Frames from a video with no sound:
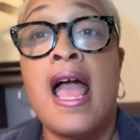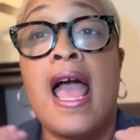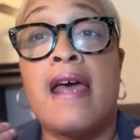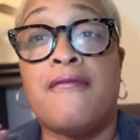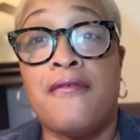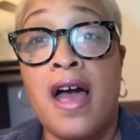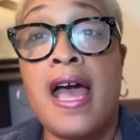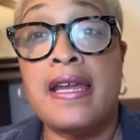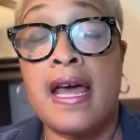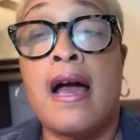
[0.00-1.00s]
and
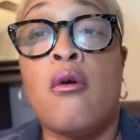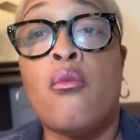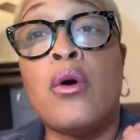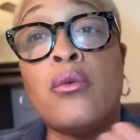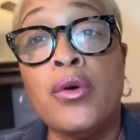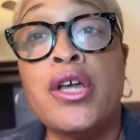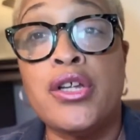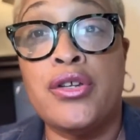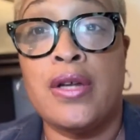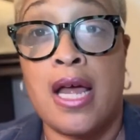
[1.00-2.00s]
find out what we
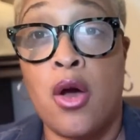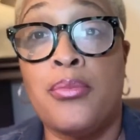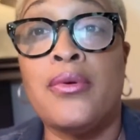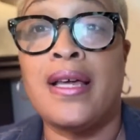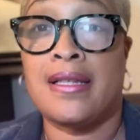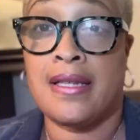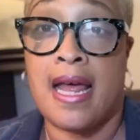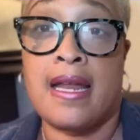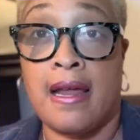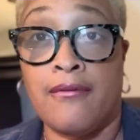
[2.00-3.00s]
can do to help you get to
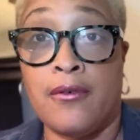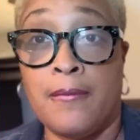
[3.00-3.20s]
that level.